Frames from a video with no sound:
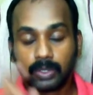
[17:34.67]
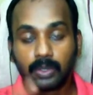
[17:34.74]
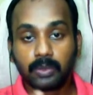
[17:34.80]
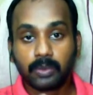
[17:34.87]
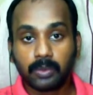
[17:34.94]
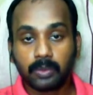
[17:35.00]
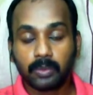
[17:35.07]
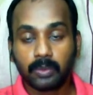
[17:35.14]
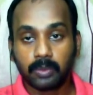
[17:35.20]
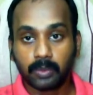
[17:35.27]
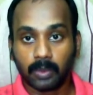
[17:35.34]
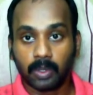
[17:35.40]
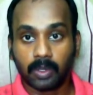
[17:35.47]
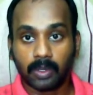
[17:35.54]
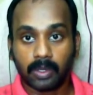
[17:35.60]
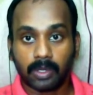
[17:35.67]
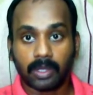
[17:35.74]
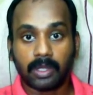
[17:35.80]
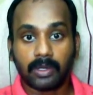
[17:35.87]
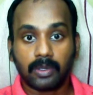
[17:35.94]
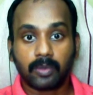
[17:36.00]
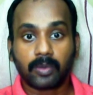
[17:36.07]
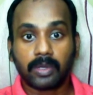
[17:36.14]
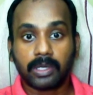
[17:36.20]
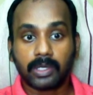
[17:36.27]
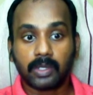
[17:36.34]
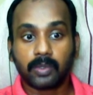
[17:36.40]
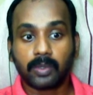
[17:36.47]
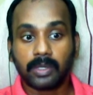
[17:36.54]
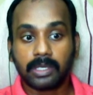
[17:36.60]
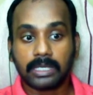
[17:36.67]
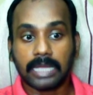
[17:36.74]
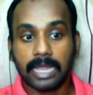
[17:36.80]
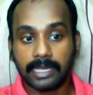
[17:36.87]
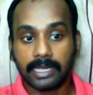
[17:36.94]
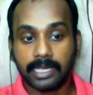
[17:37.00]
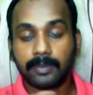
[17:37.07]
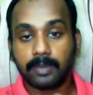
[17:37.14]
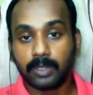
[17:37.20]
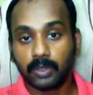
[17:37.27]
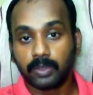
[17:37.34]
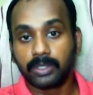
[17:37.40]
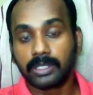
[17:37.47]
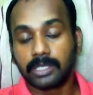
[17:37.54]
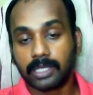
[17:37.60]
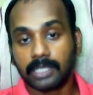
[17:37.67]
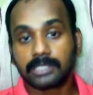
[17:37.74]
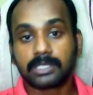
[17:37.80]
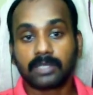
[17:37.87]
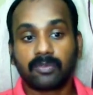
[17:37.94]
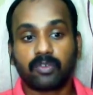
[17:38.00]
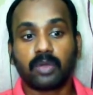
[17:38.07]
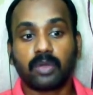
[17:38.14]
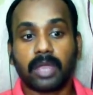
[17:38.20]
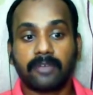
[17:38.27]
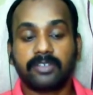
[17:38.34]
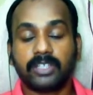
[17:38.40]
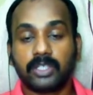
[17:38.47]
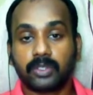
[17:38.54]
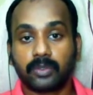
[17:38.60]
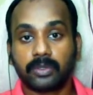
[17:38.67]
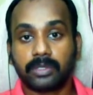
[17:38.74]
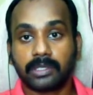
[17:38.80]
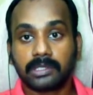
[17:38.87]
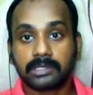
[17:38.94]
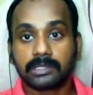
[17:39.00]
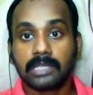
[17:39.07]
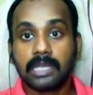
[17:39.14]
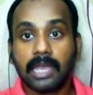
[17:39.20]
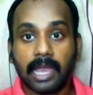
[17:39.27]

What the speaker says: Do look into it and let me know in case if you have any queries.